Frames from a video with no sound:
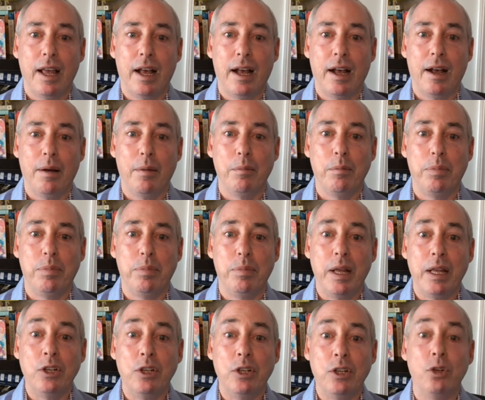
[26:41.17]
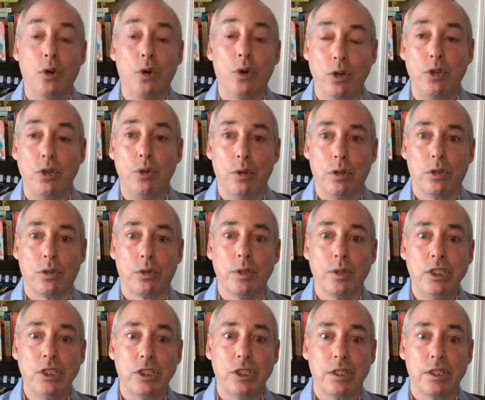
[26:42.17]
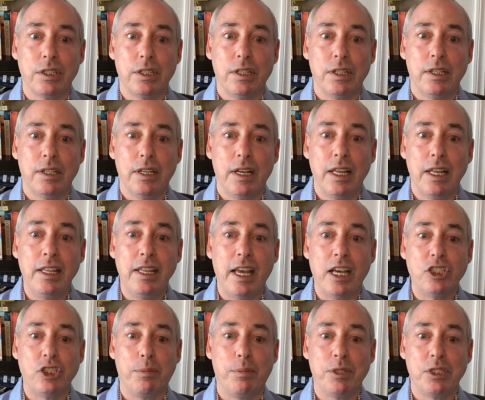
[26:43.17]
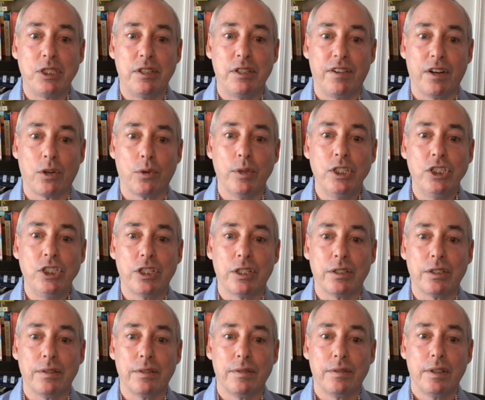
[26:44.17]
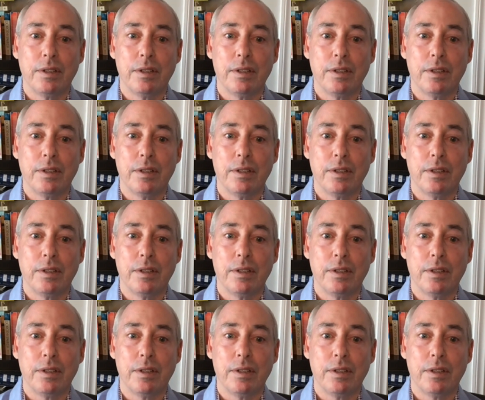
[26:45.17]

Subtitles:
in order to increase it in the Asia Pacific region.